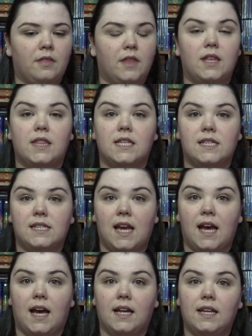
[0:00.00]
that this has
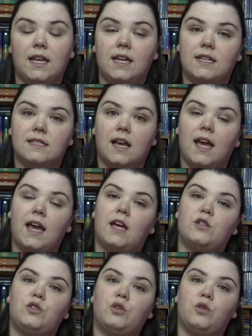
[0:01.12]
had is I
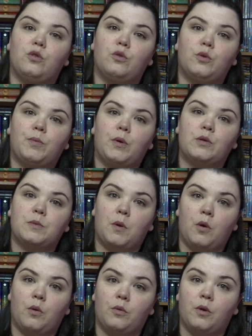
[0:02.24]
had to
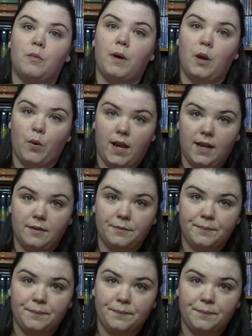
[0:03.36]
postpone my wedding.